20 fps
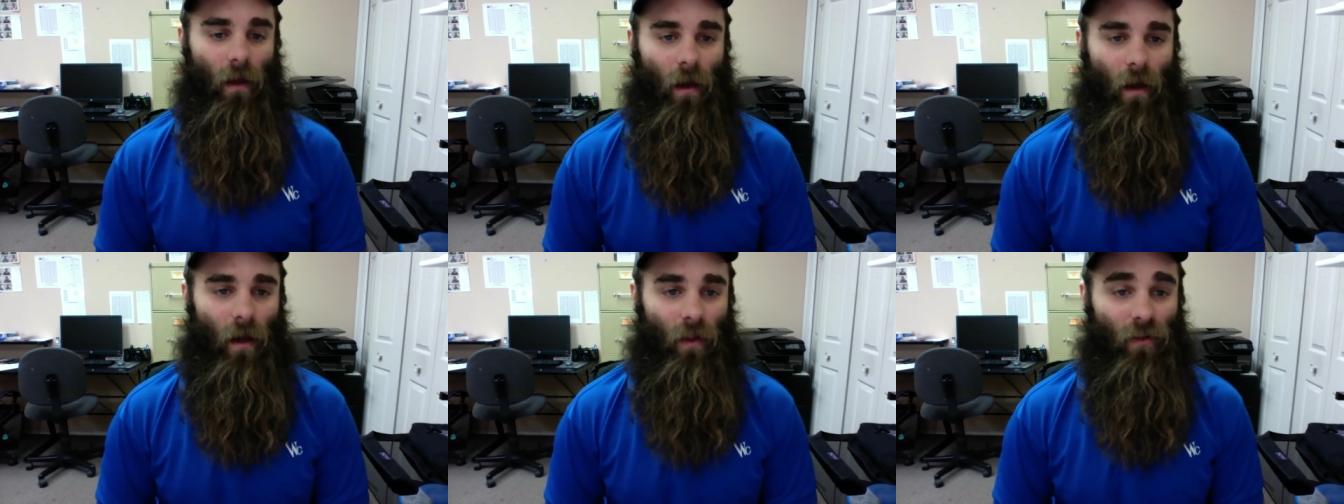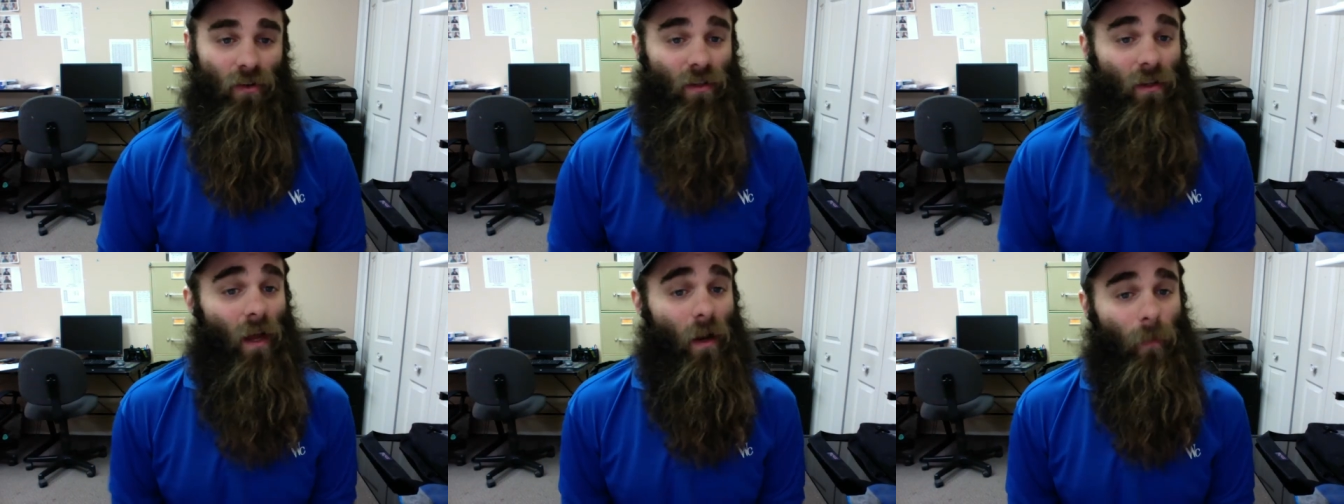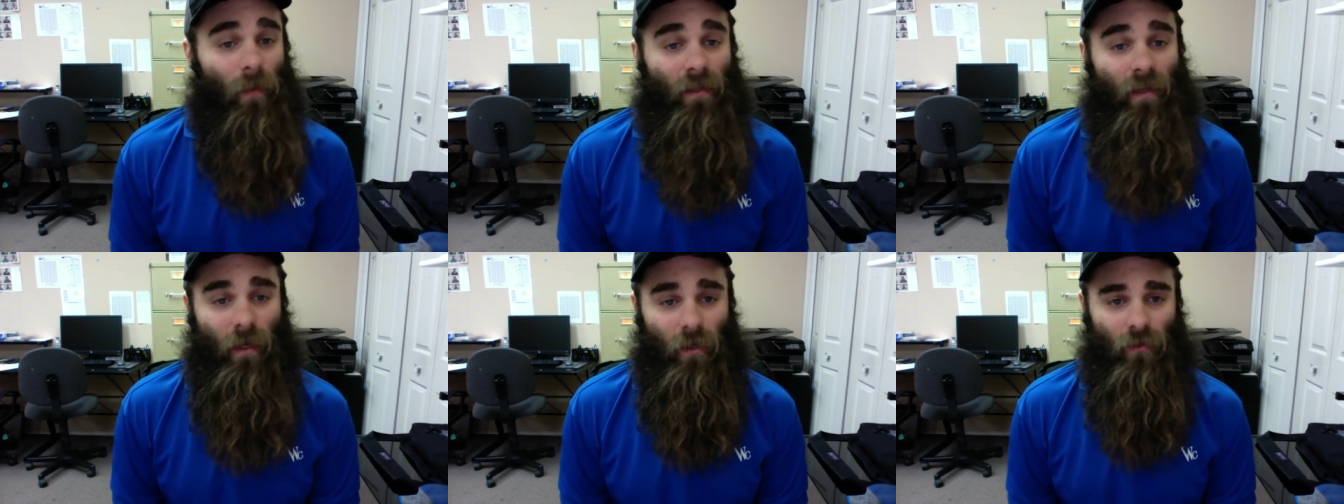There's a lot of
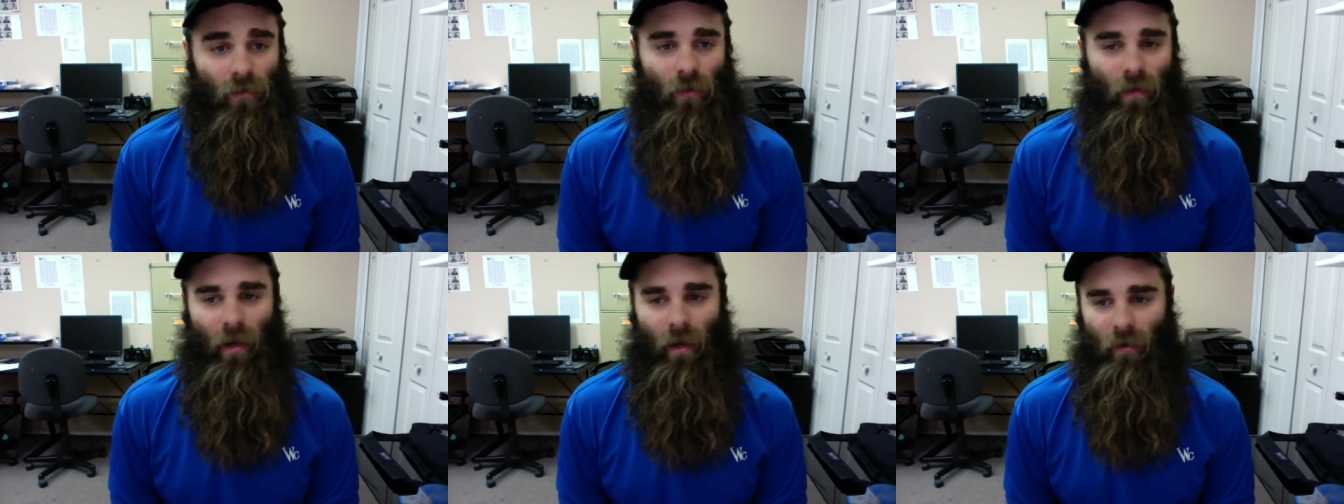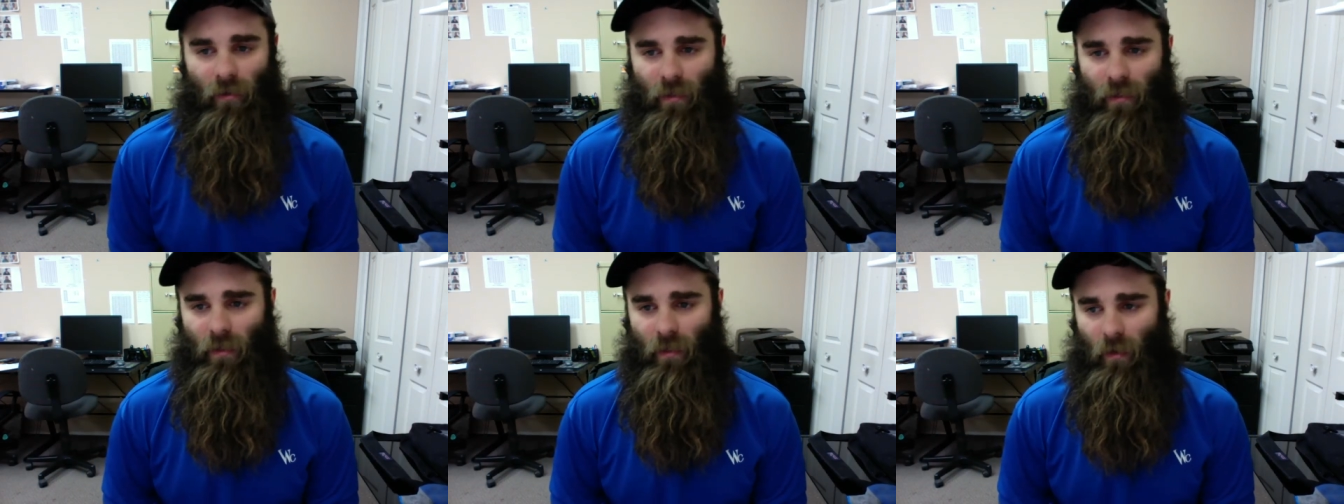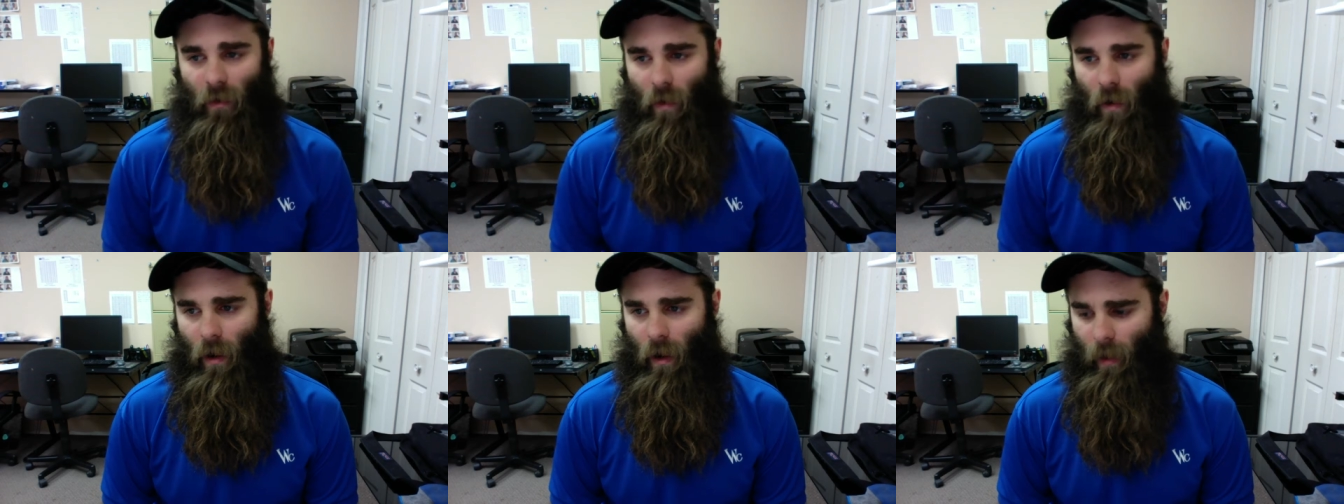potential there.
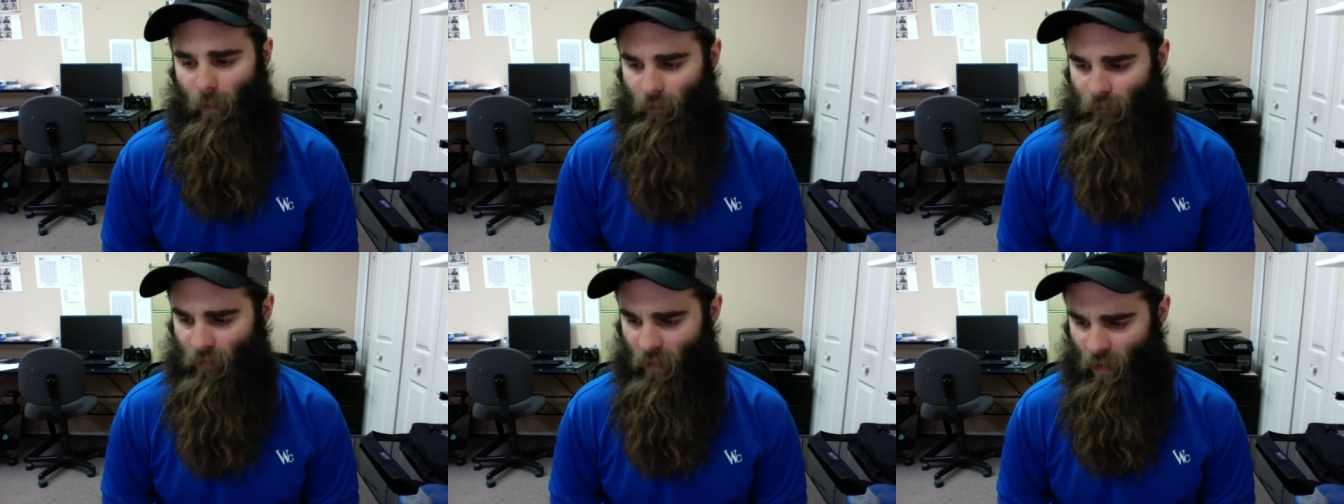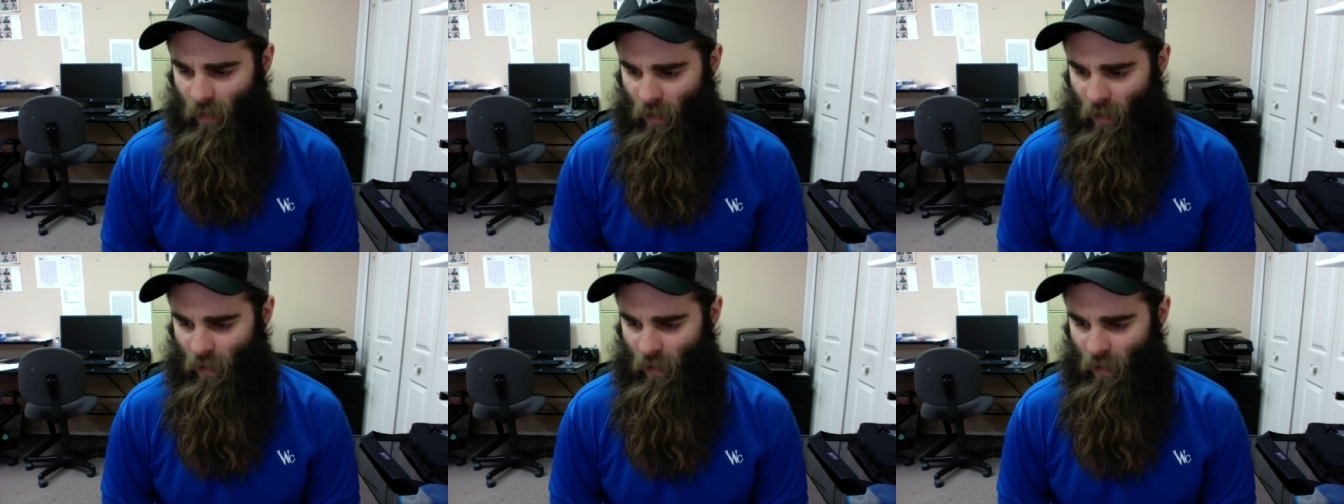So